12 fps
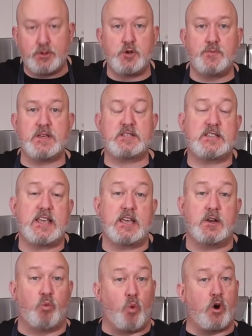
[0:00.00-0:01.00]
bloom this
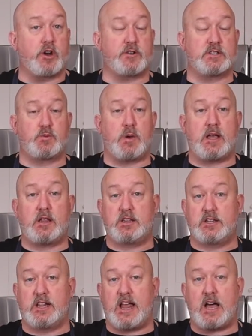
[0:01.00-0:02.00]
in water as well, a
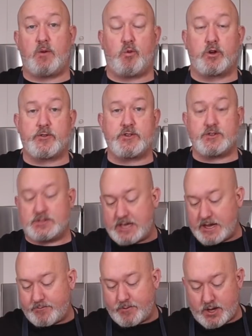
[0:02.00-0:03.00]
little hot water in your
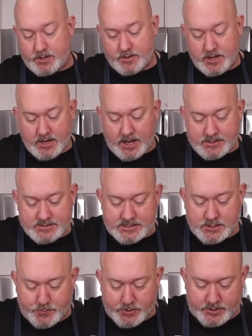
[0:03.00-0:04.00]
saffron. I just like
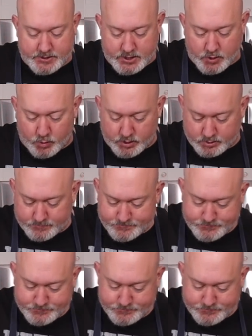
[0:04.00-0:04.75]
to put it in the oil.